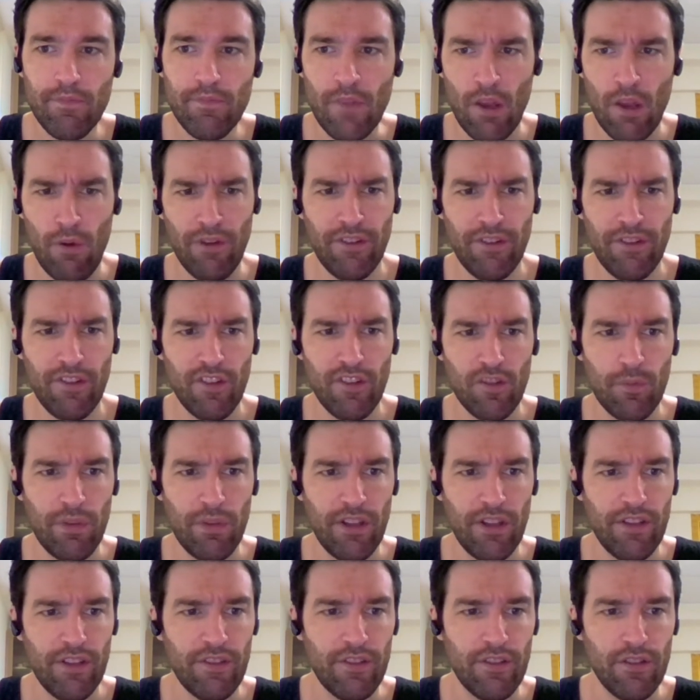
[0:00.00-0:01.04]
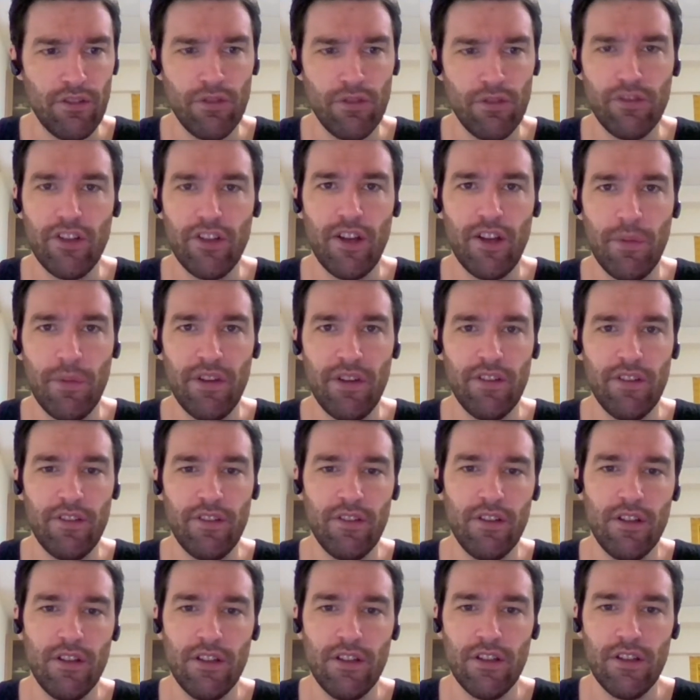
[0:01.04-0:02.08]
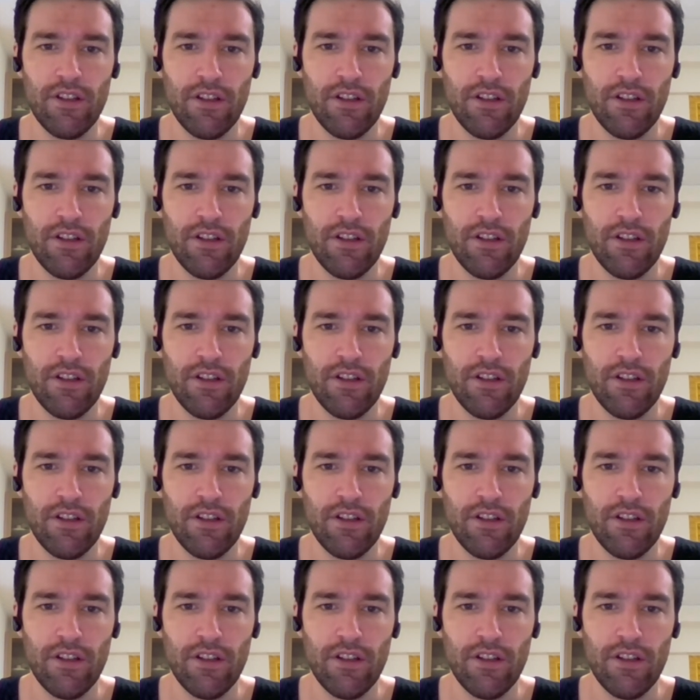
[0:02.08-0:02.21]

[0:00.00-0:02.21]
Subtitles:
this place in New Taipei City,